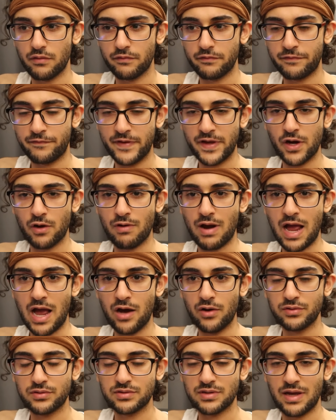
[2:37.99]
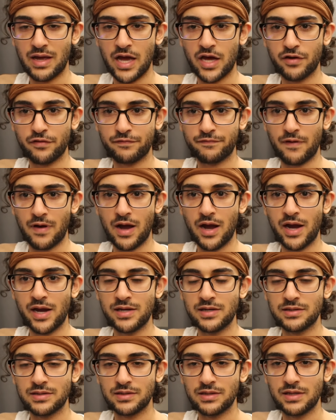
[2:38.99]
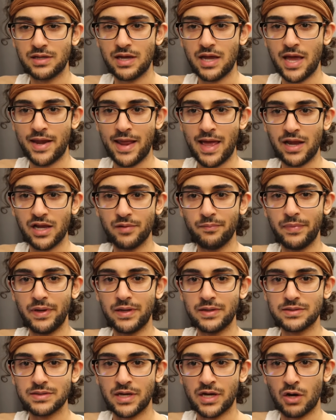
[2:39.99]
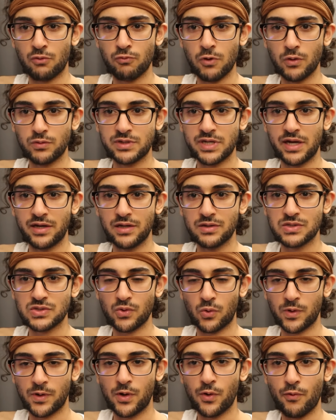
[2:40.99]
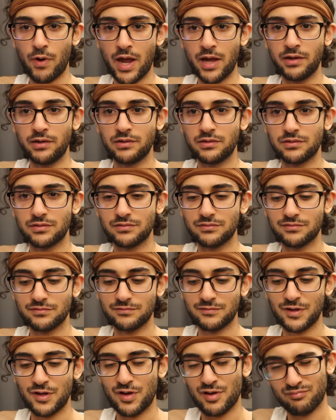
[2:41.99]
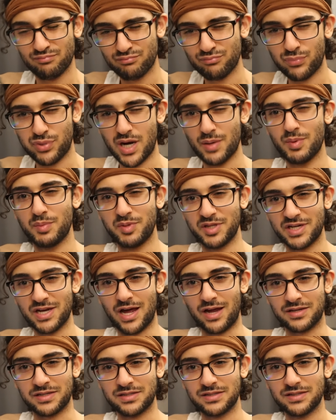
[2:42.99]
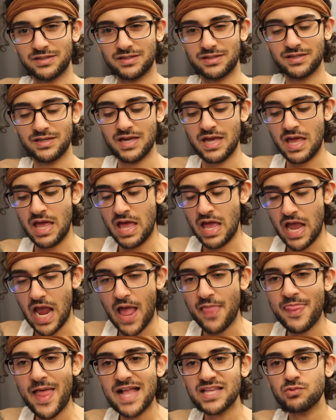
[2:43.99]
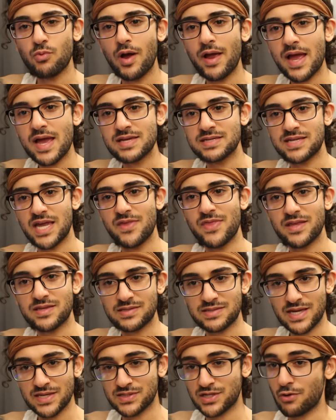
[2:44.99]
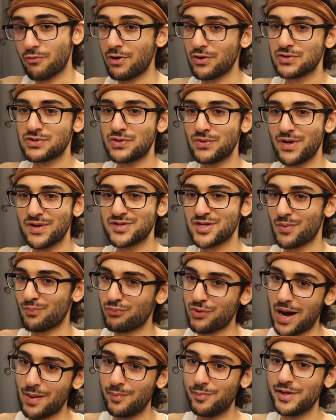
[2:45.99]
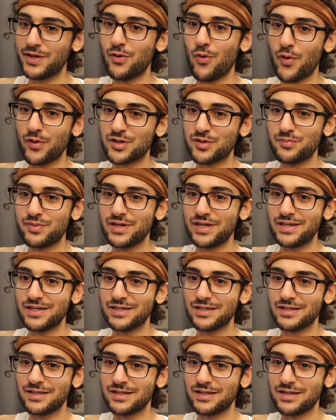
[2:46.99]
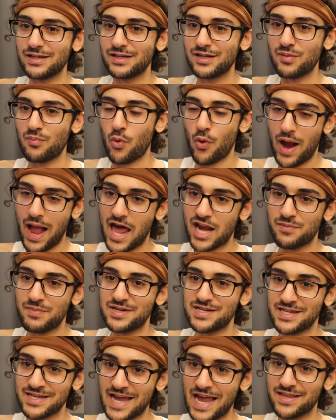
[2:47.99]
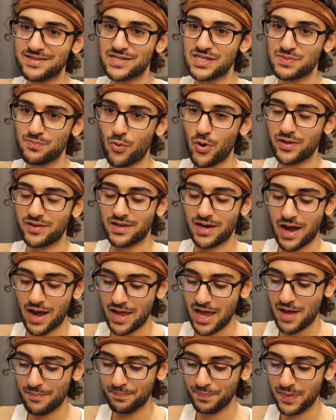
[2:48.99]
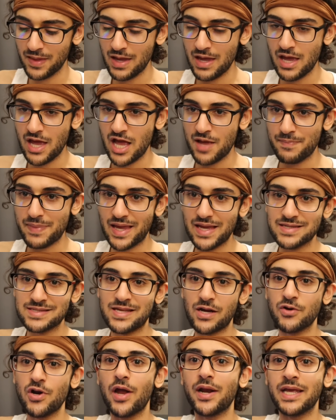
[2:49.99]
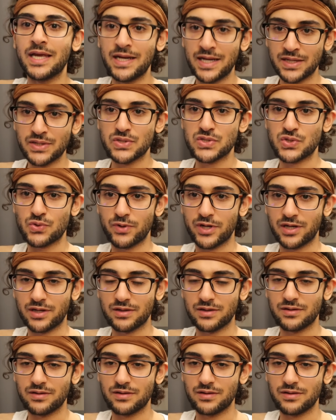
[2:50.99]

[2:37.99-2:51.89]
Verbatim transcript: figure out how to find an element in a rotated sorted array? Probably not. And that's why I say that CS Career students are probably going to be more adamant against this point than I am, because they're not in industry.